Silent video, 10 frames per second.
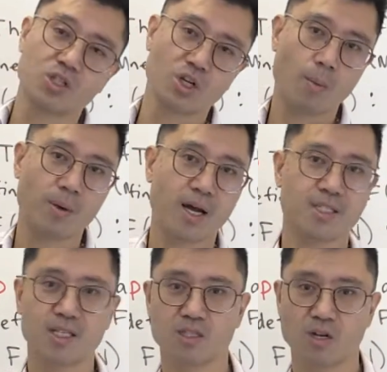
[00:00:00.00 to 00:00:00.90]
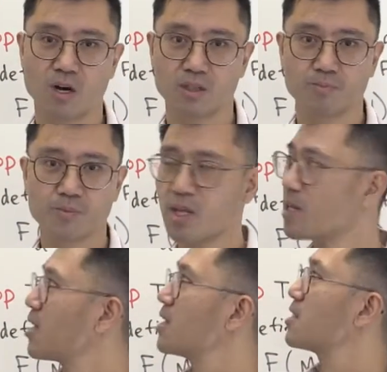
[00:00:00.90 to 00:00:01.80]
denominator is odd. So
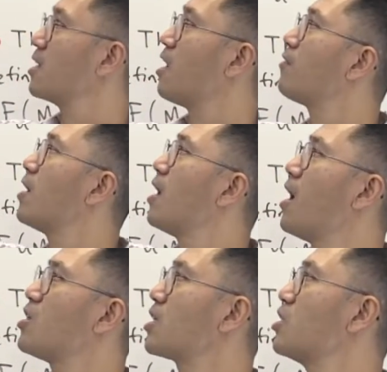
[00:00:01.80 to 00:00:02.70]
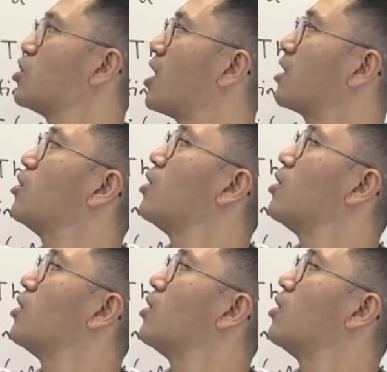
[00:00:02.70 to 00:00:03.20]
that's easy enough, and you can check,